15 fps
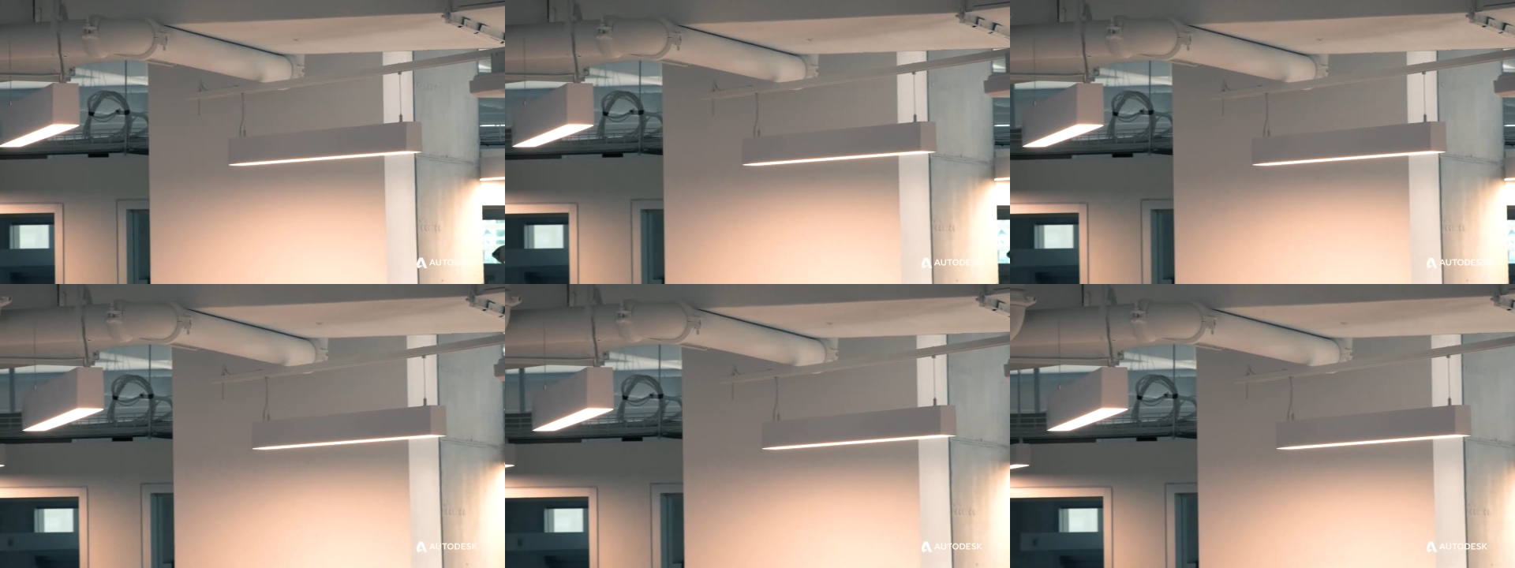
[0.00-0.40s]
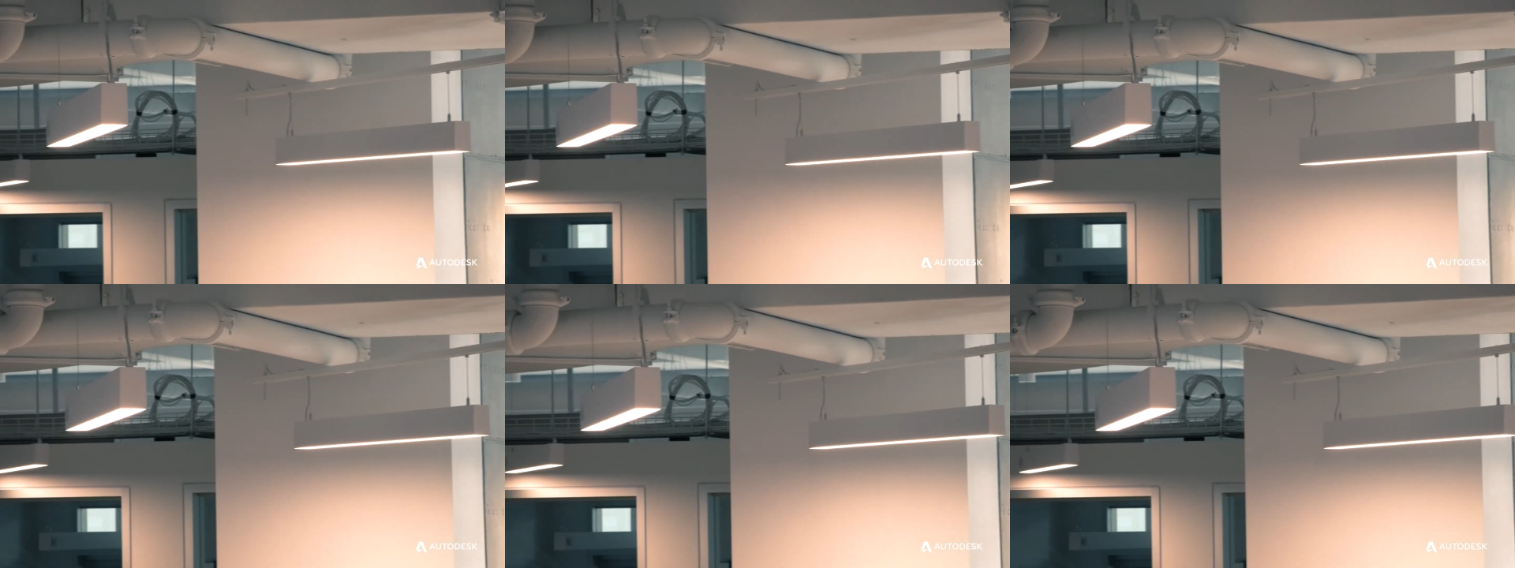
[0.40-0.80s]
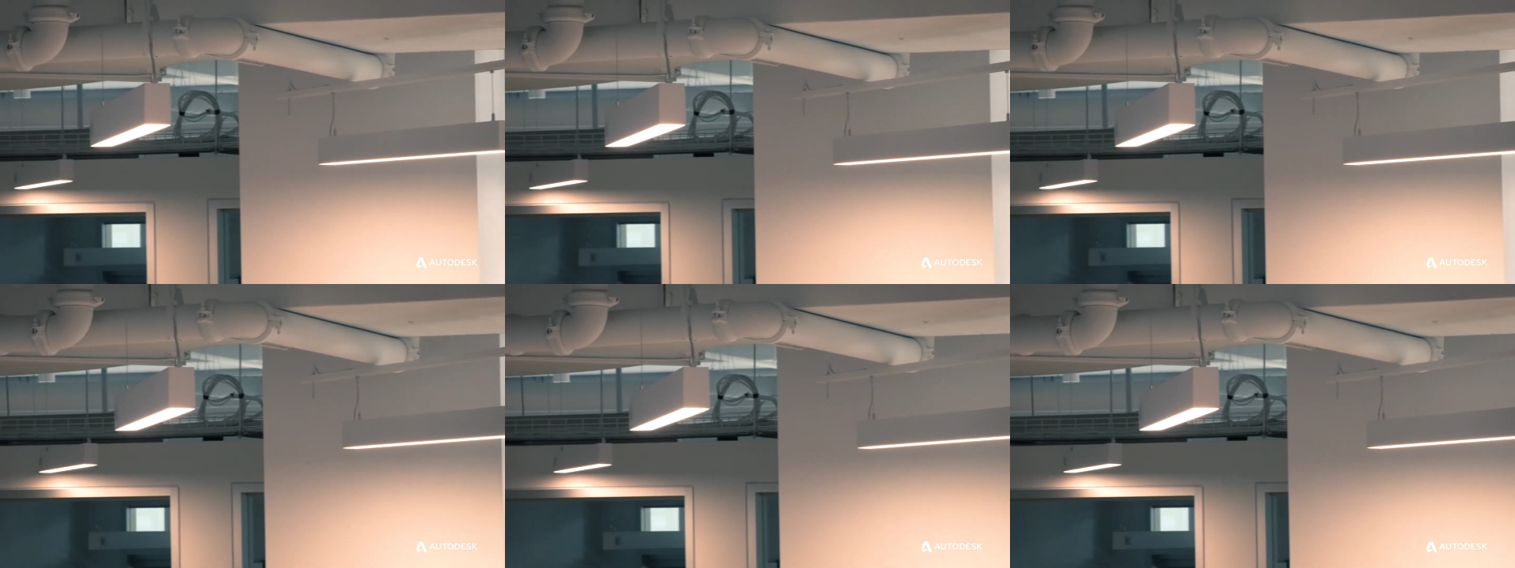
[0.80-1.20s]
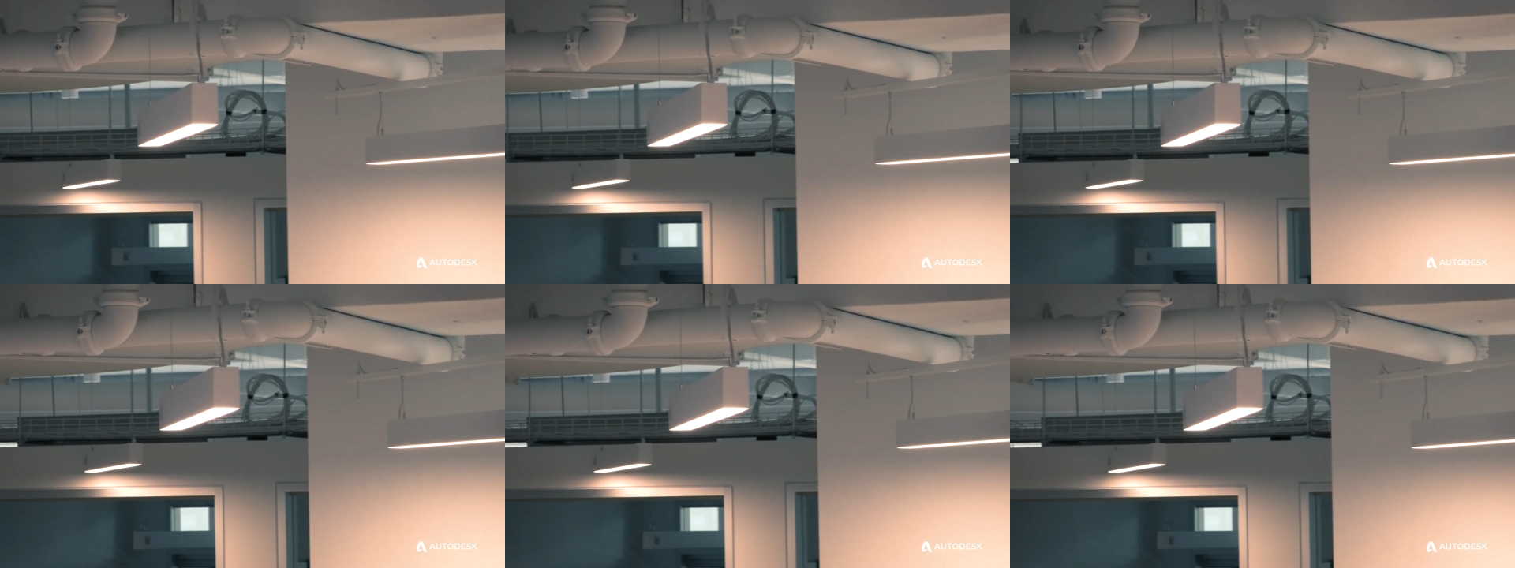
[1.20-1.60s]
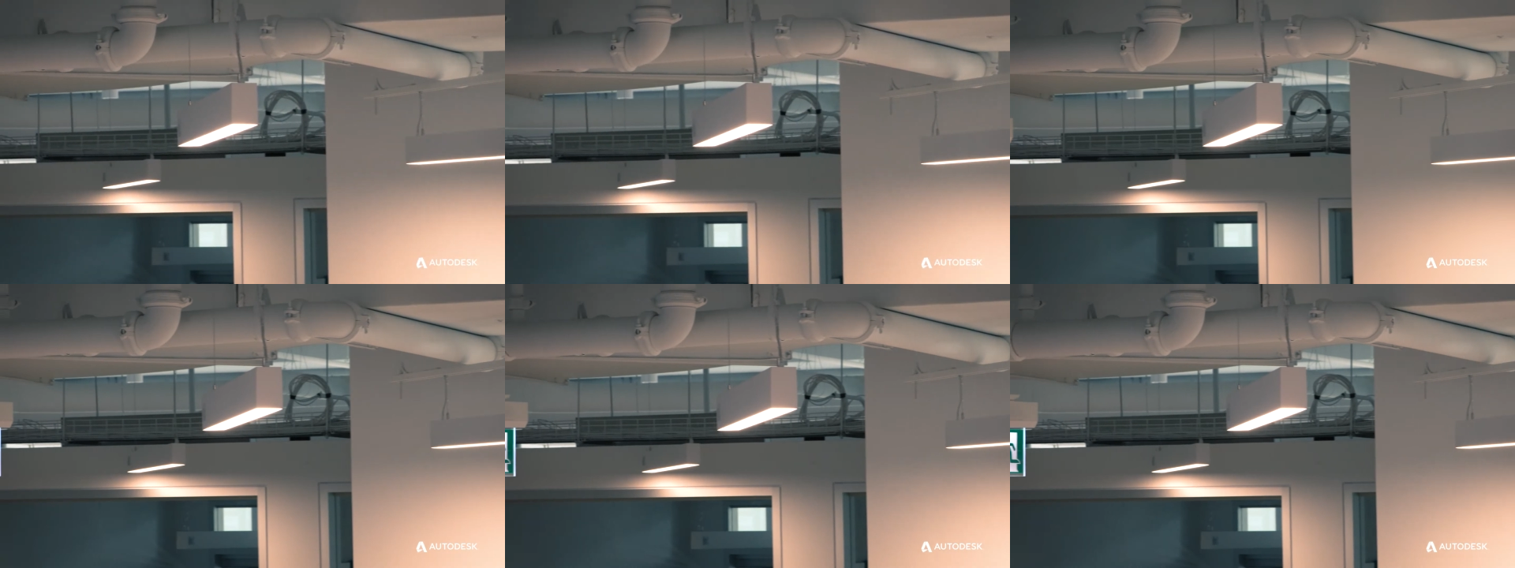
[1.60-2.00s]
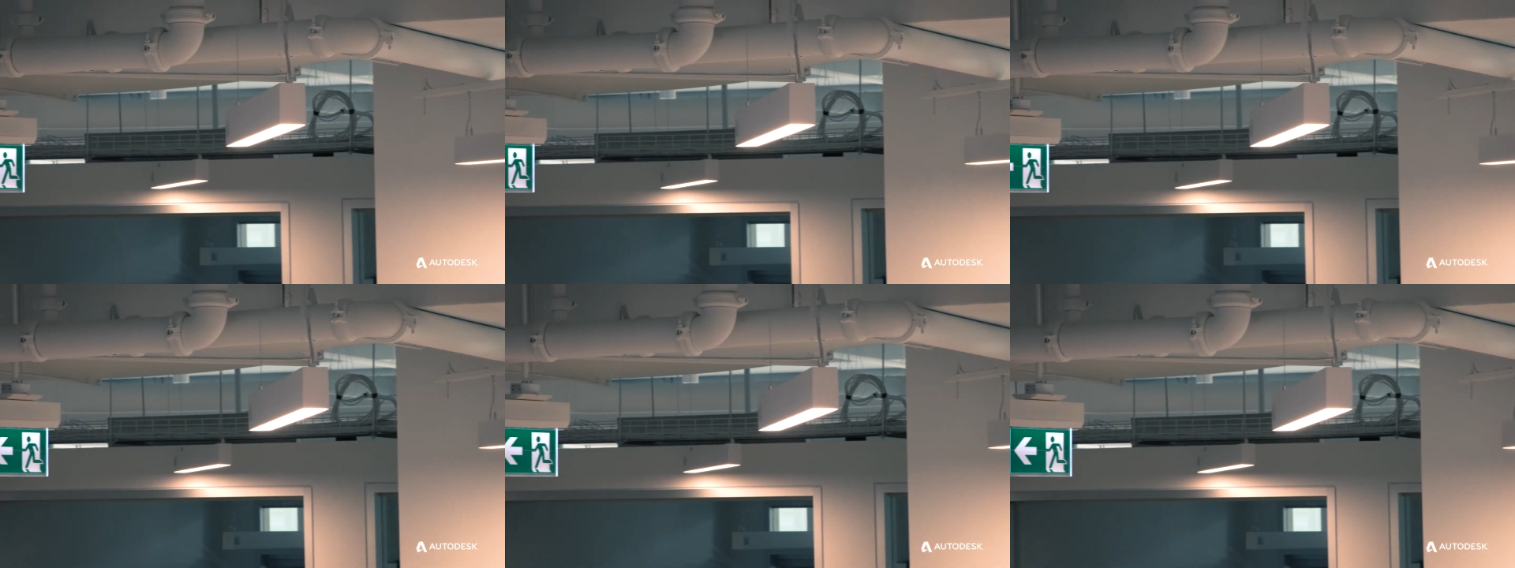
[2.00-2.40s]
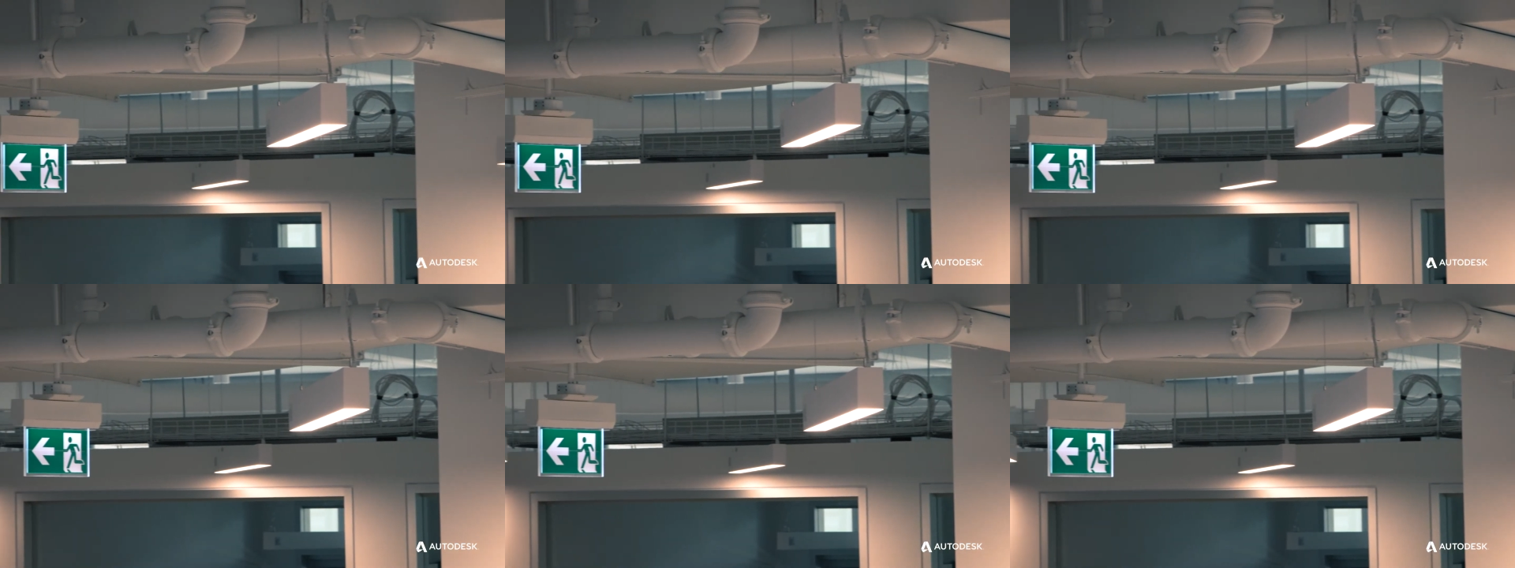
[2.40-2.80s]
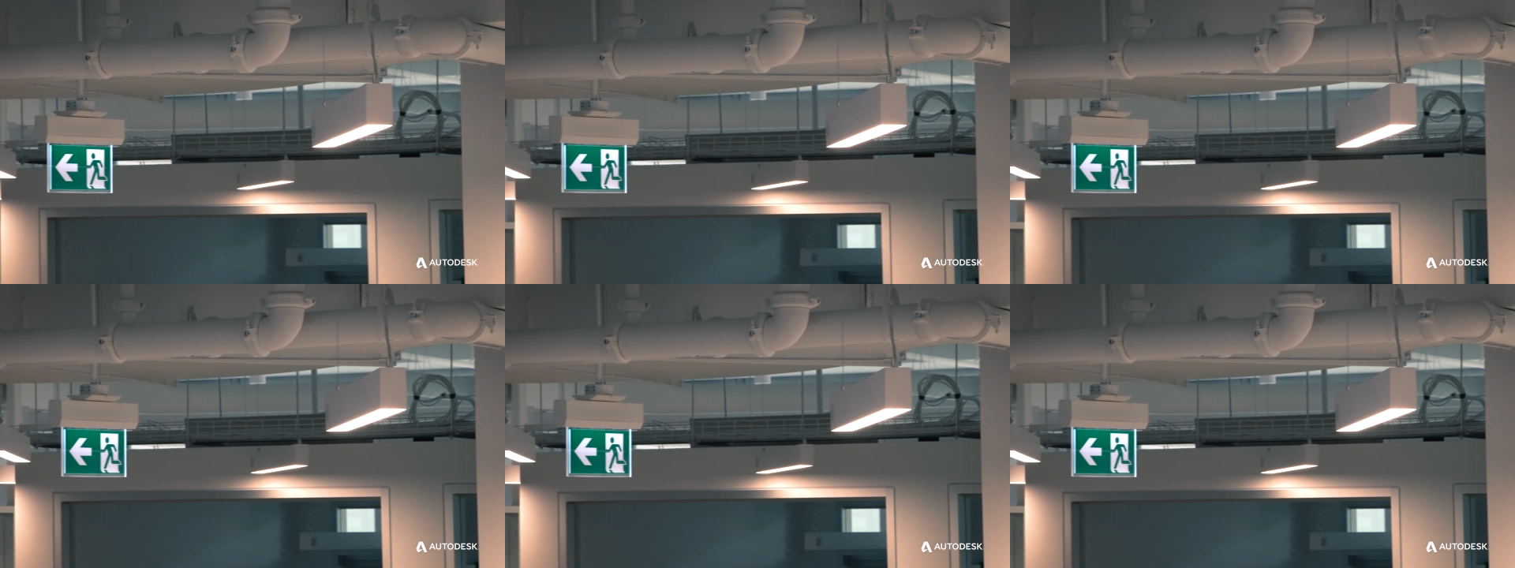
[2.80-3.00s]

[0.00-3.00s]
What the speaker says: [unreadable: no face in view]